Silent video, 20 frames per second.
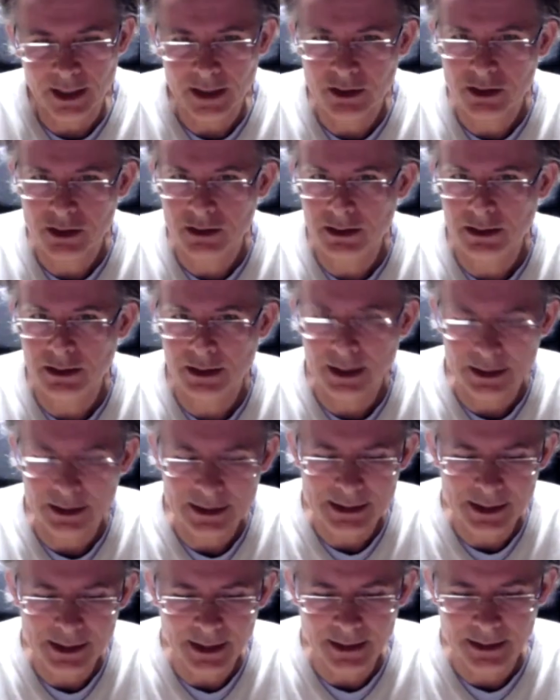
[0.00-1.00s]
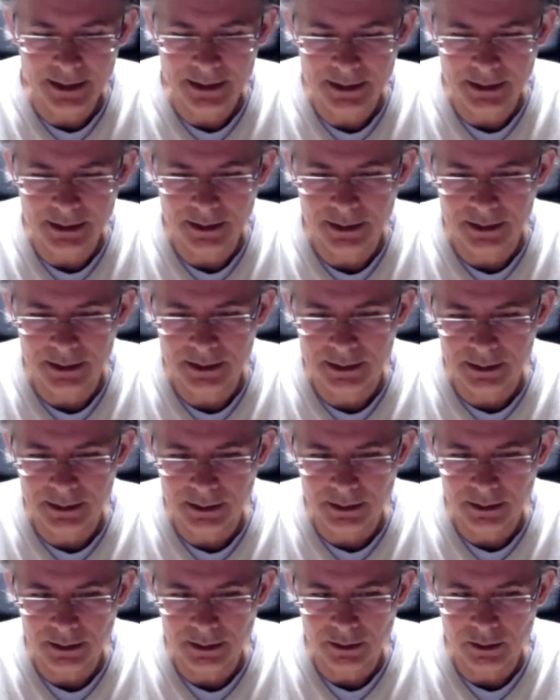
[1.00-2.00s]
connection in that sense
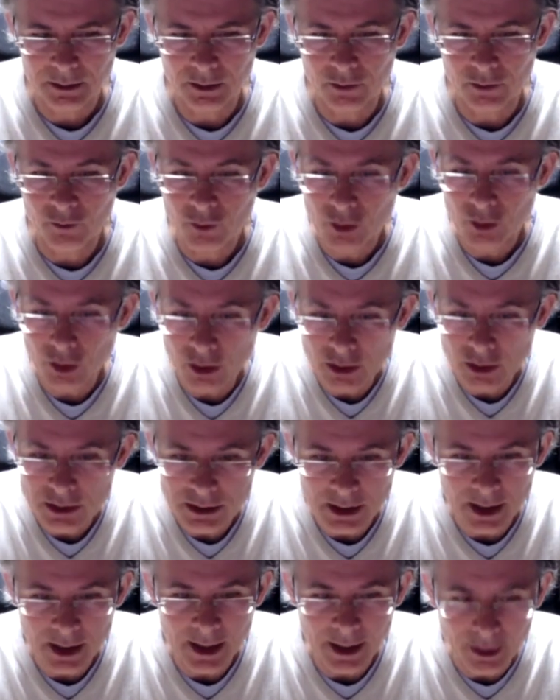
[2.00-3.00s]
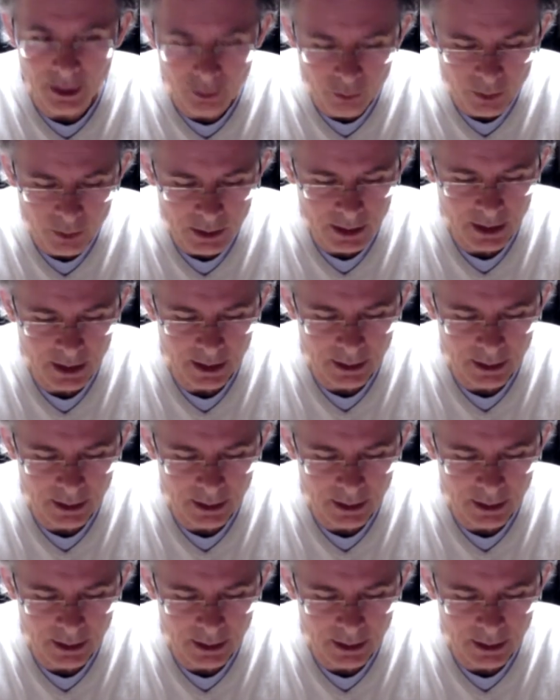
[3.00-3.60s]
is, of course, how we